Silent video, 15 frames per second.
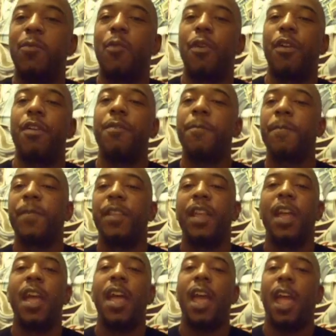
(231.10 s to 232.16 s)
Warrior,
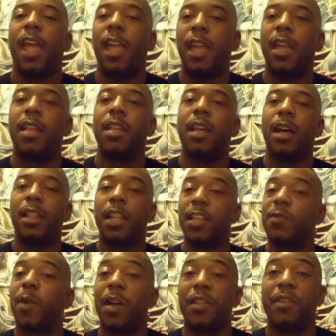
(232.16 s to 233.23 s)
and
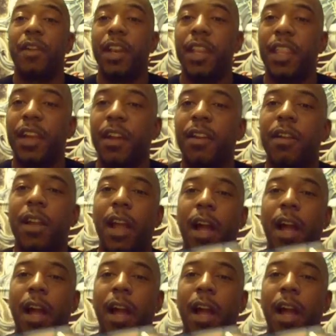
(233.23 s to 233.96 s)
that's why they're in there.